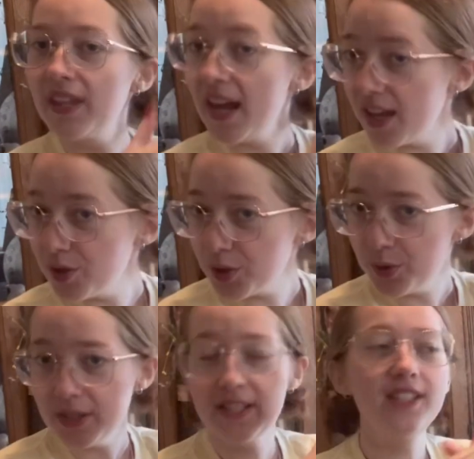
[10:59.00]

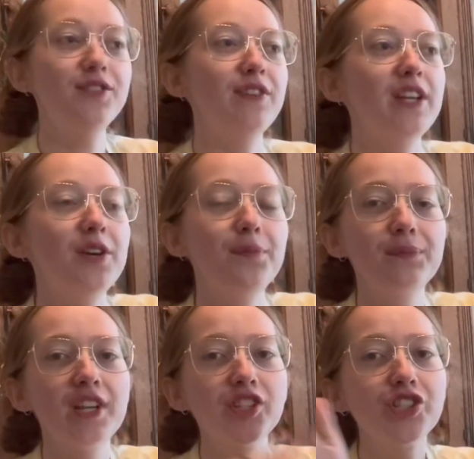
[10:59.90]
included in this video.
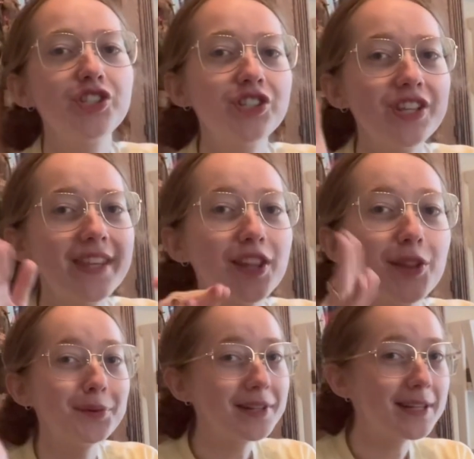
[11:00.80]
I guess I should say the
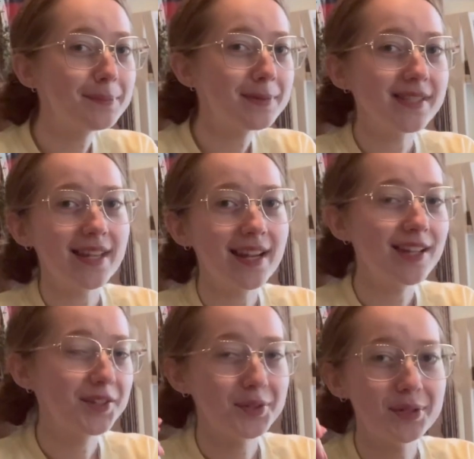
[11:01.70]
clips that I
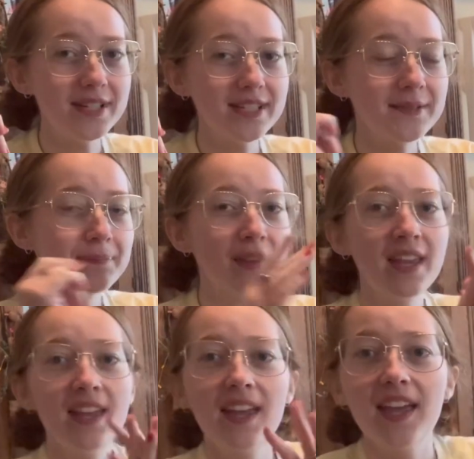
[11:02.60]
included.
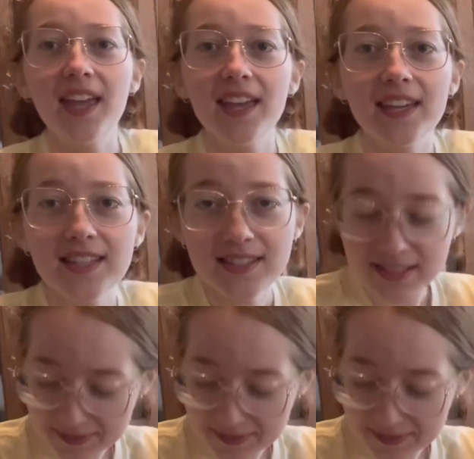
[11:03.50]
And